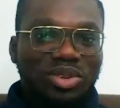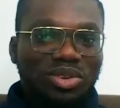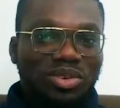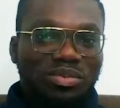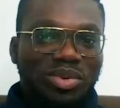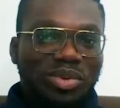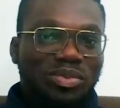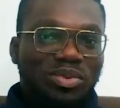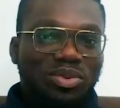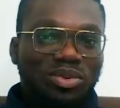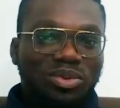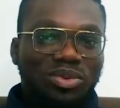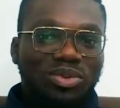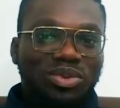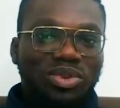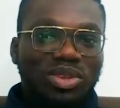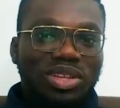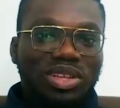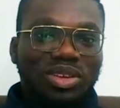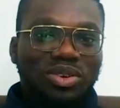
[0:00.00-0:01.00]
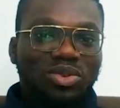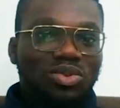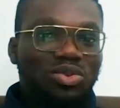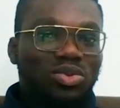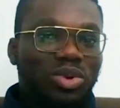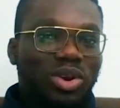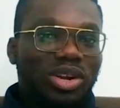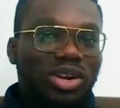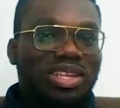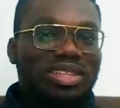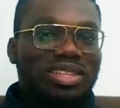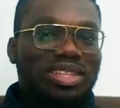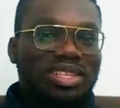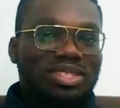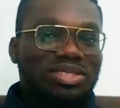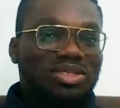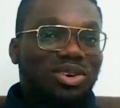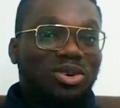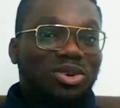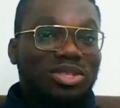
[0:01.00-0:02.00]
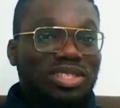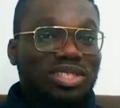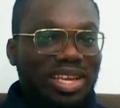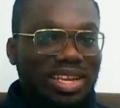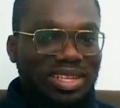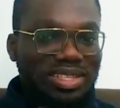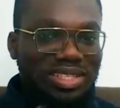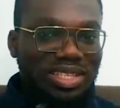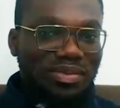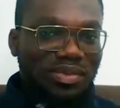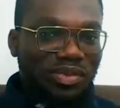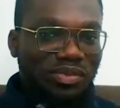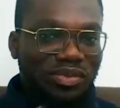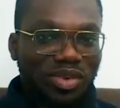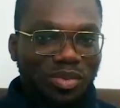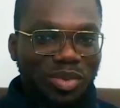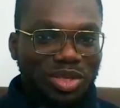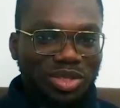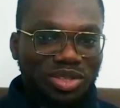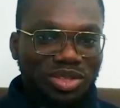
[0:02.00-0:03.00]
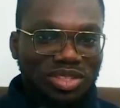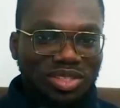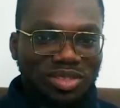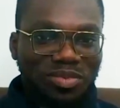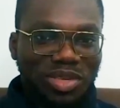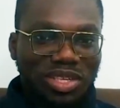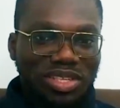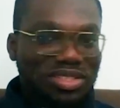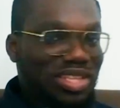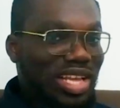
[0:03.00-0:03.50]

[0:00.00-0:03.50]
people who work in this alternative information space.